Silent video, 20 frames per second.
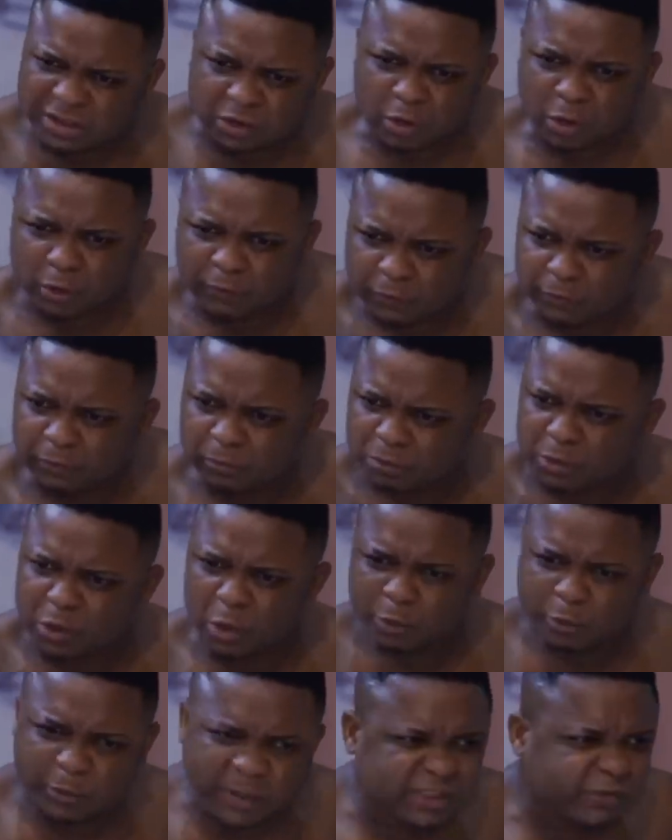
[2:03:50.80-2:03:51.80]

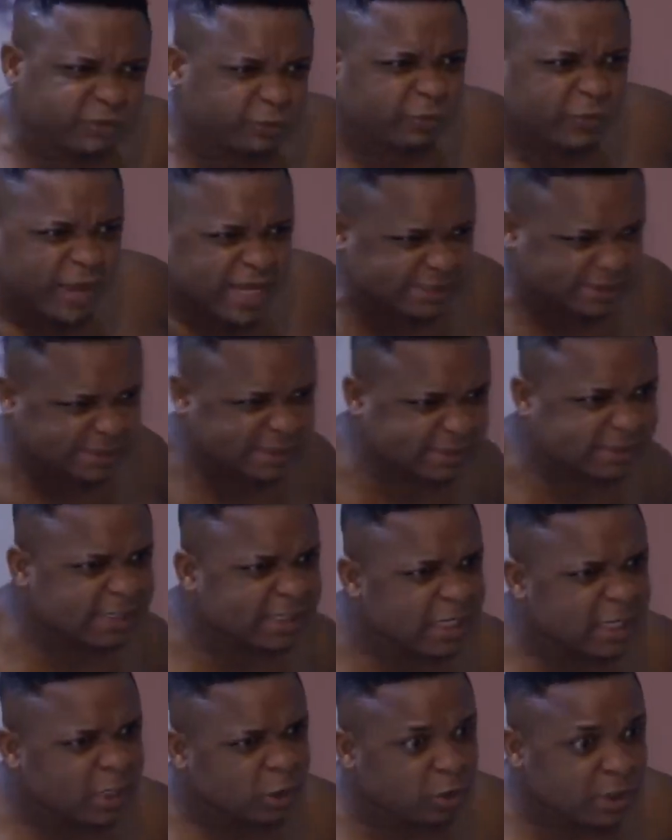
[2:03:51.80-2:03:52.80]
your rich friends
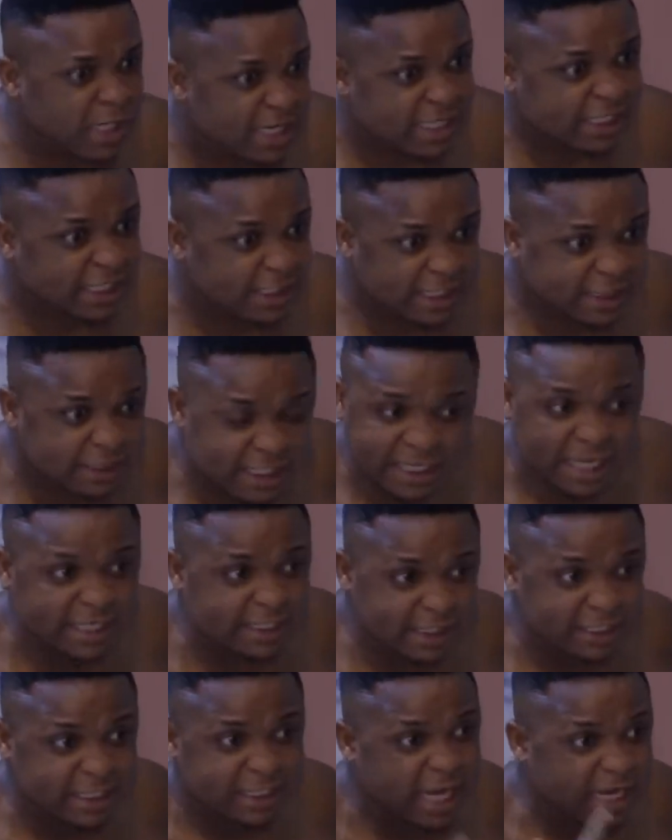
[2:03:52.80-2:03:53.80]
so that they
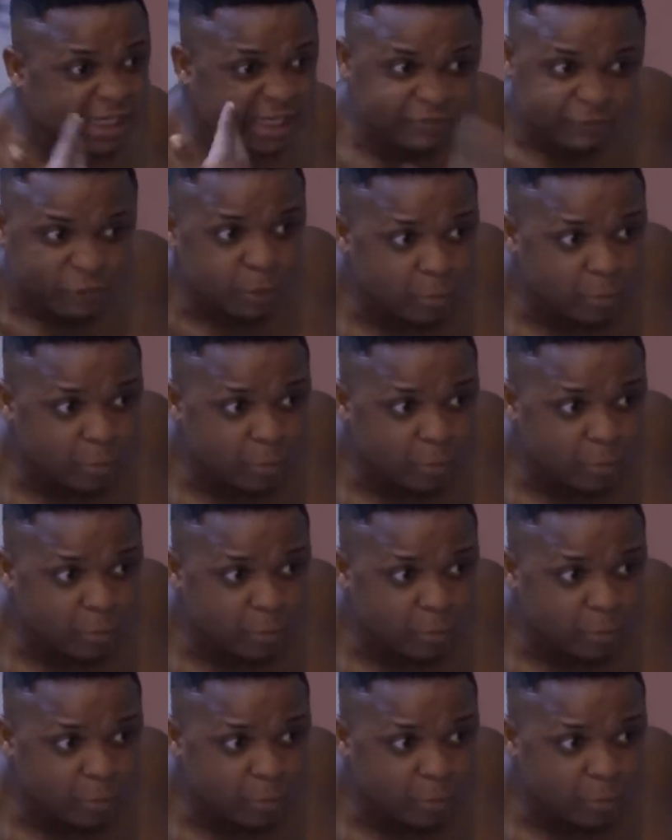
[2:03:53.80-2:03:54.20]
can give